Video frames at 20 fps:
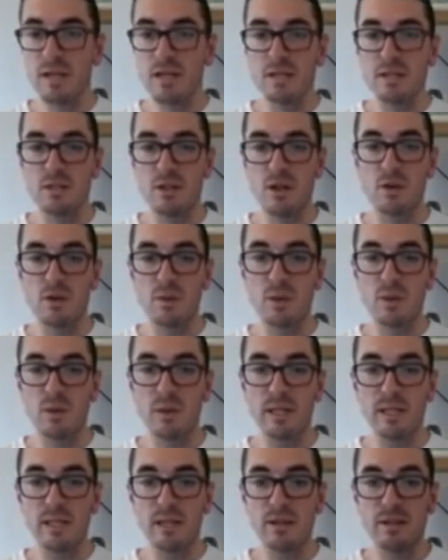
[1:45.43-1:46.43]
So we
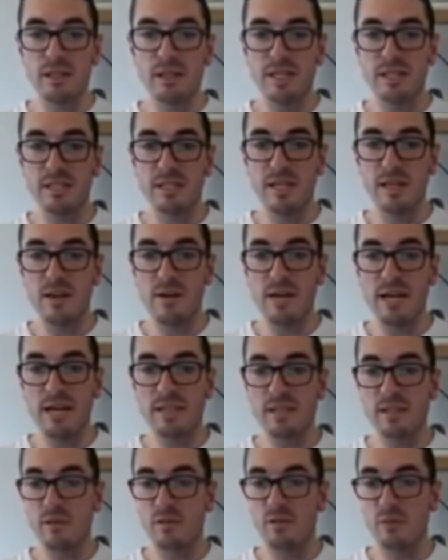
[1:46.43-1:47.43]
want to click on the Ledger Nano
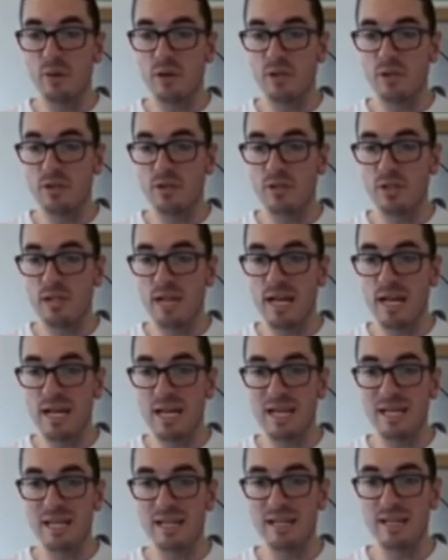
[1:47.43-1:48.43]
X that we've purchased
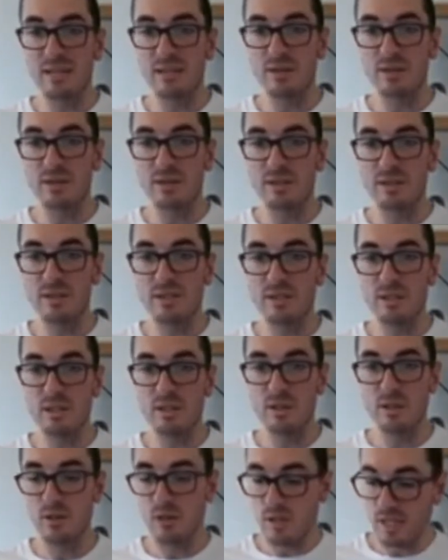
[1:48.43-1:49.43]
today and click on
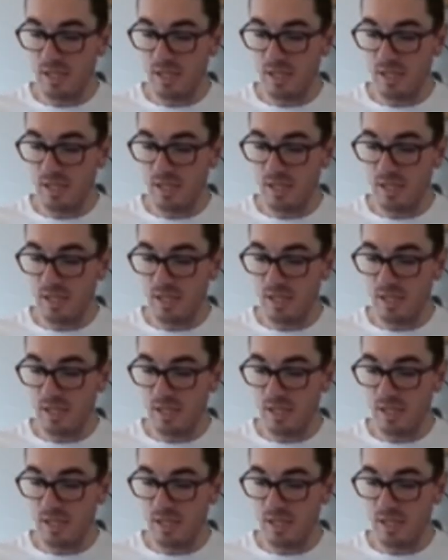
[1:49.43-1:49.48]
continue.